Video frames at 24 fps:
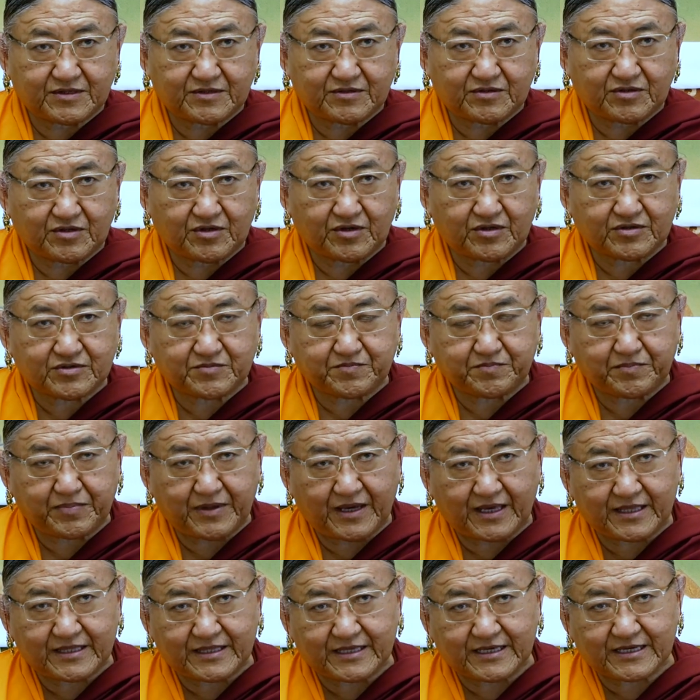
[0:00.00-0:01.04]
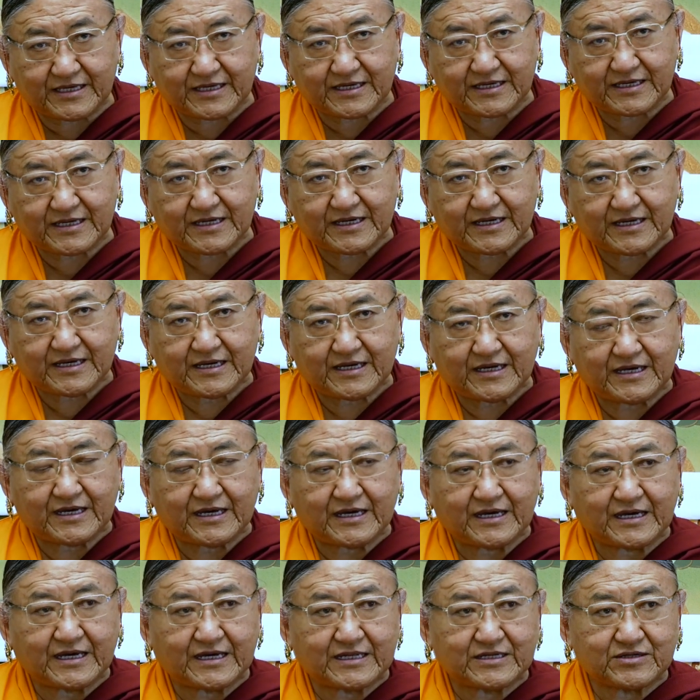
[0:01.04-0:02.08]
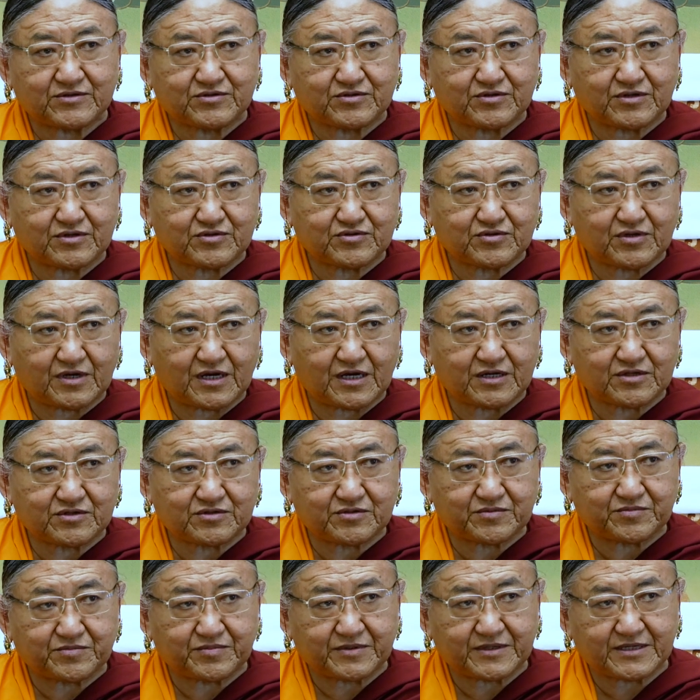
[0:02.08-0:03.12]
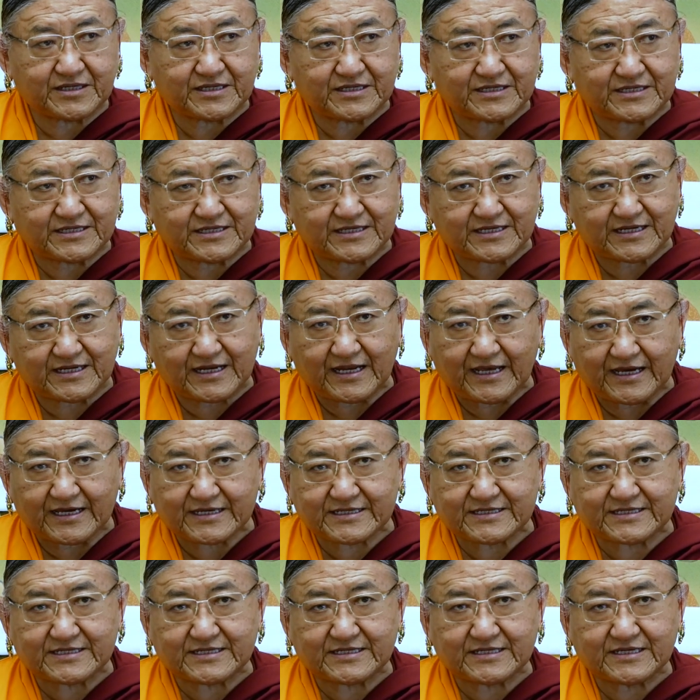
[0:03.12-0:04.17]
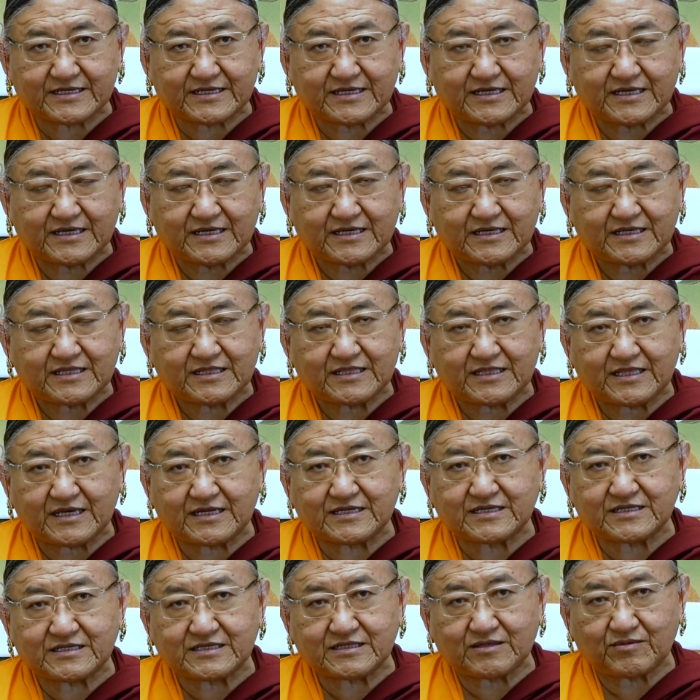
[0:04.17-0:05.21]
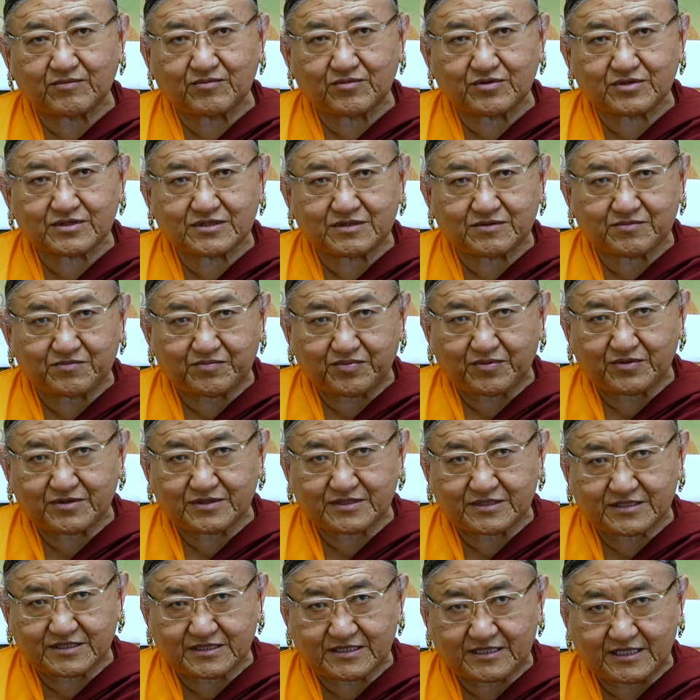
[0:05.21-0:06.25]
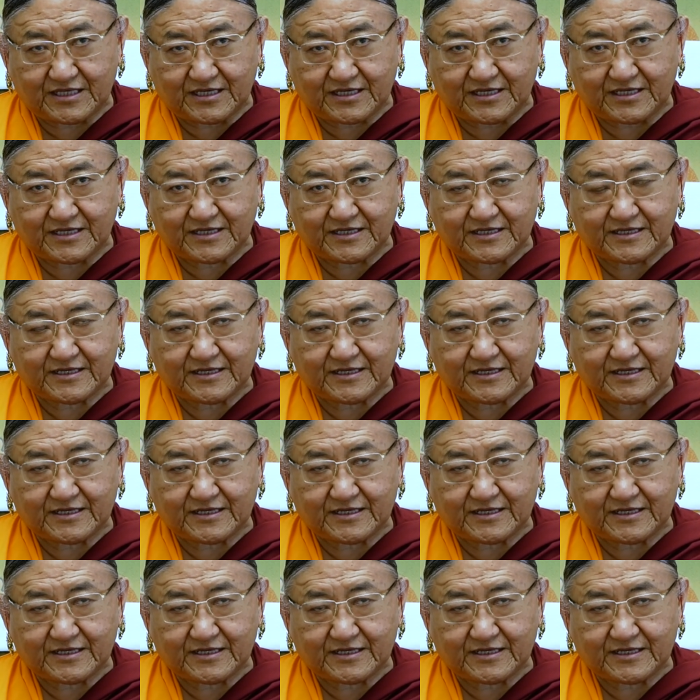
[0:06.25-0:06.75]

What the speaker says: not panic, and to try to be relaxed. That is the most important thing.